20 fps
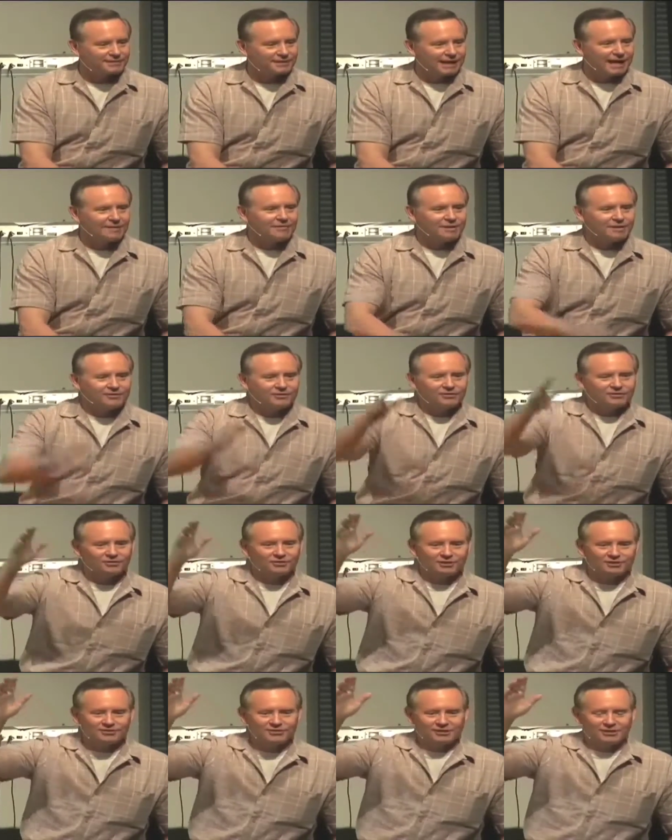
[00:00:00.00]
How many of you
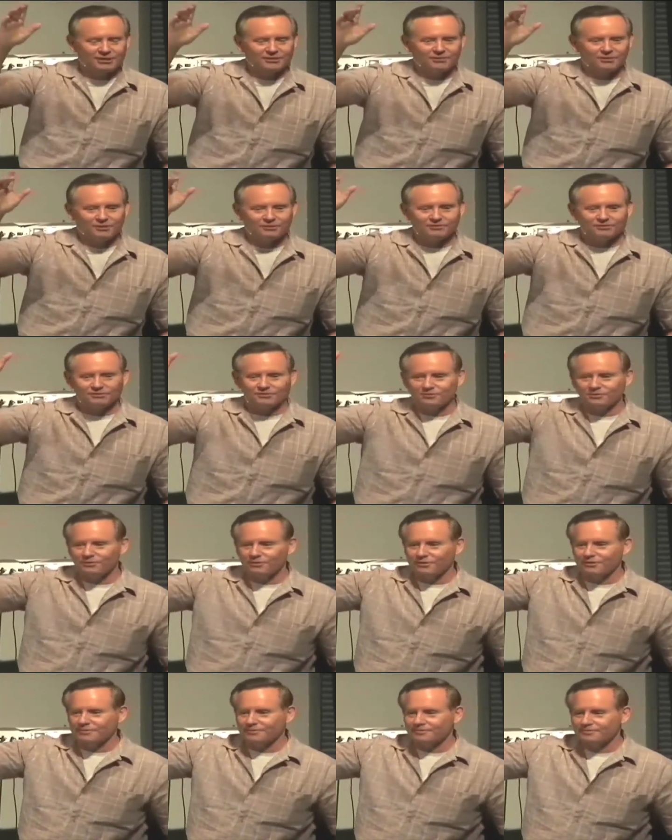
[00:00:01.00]
saw Charlie Wilson's
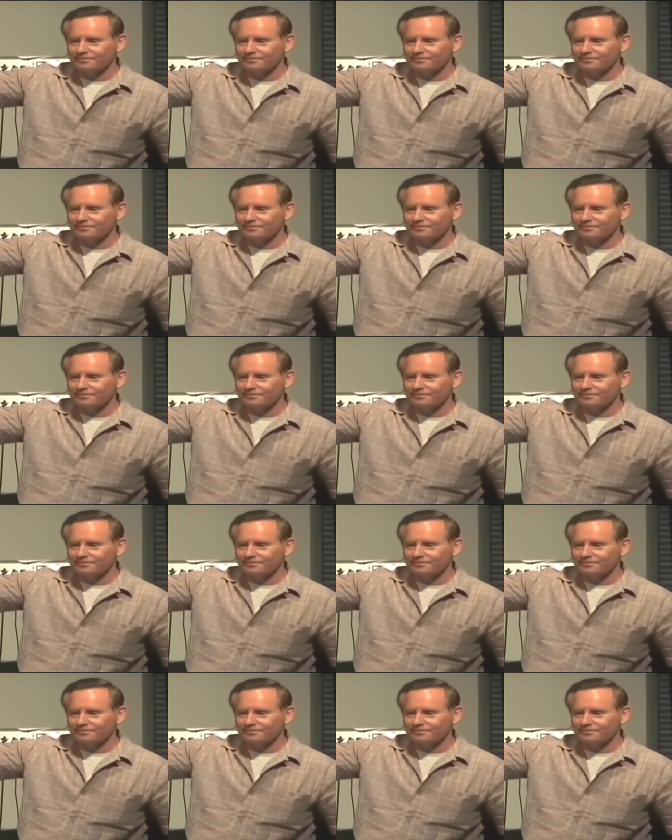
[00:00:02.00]
War?